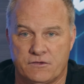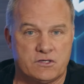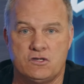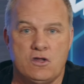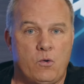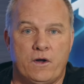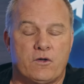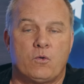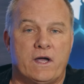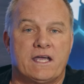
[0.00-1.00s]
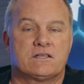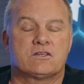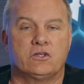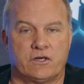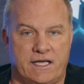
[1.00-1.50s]
There's no other way
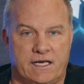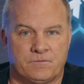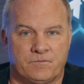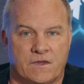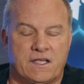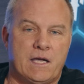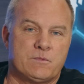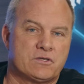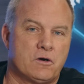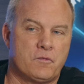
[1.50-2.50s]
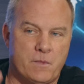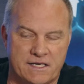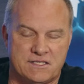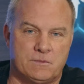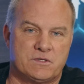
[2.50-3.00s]
to look at it. Game was over. My
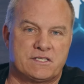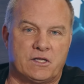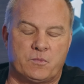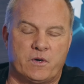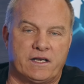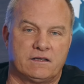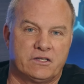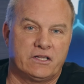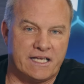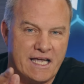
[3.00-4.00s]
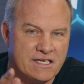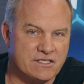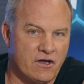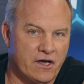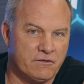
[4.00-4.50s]
team is celebrating. The
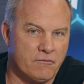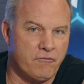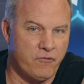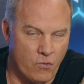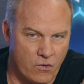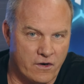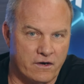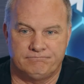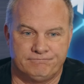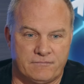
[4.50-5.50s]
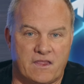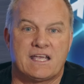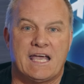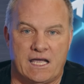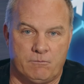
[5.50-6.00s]
liaison for the
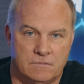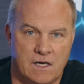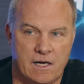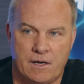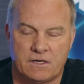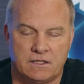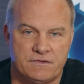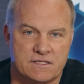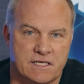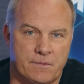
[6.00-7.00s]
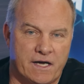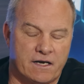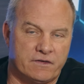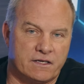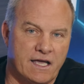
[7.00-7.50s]
game, I'm going to leave his name out
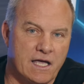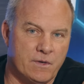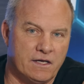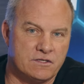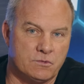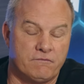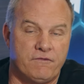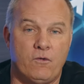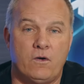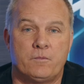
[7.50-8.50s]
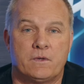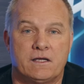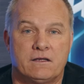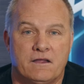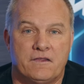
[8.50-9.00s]
of it, came in to inform
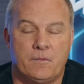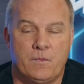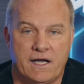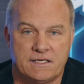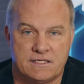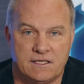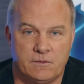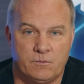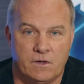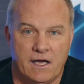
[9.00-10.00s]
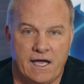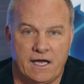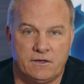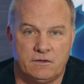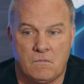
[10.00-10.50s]
me that my team
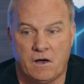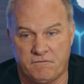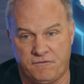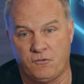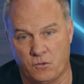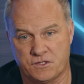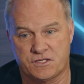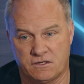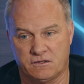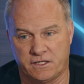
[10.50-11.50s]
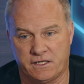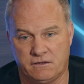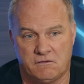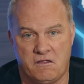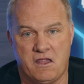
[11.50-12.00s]
had, unfortunately,
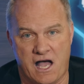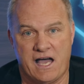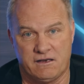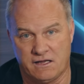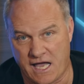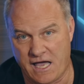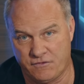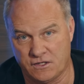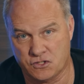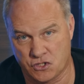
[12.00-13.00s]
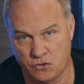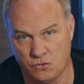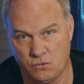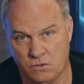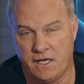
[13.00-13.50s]
not having
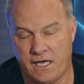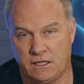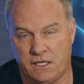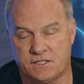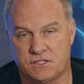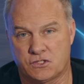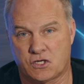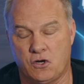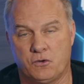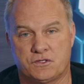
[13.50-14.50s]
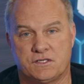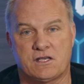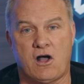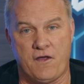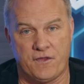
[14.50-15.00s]
2 A-licensed coaches
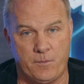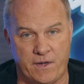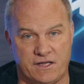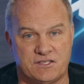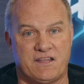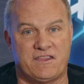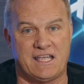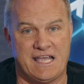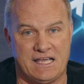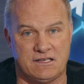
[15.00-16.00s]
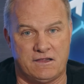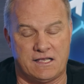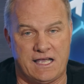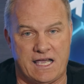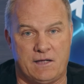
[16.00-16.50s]
on the bench at the end of the
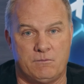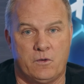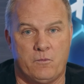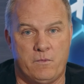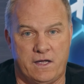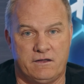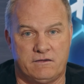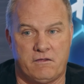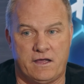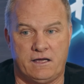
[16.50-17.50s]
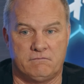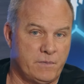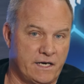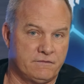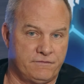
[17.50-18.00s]
game meant that
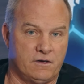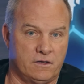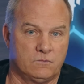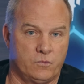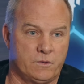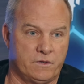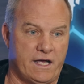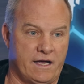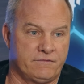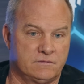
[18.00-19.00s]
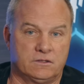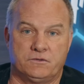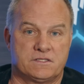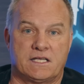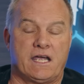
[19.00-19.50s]
by default, we would have to
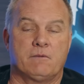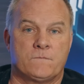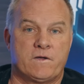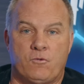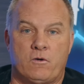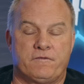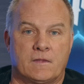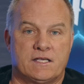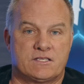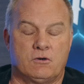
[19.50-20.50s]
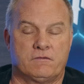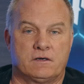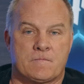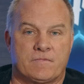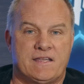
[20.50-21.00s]
lose the game. We forfeit. It's over.
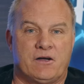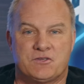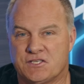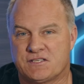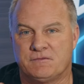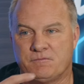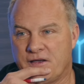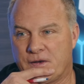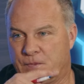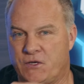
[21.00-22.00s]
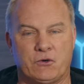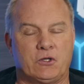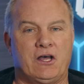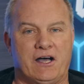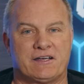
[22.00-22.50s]
Now, just out of pure
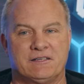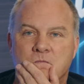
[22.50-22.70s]
luck,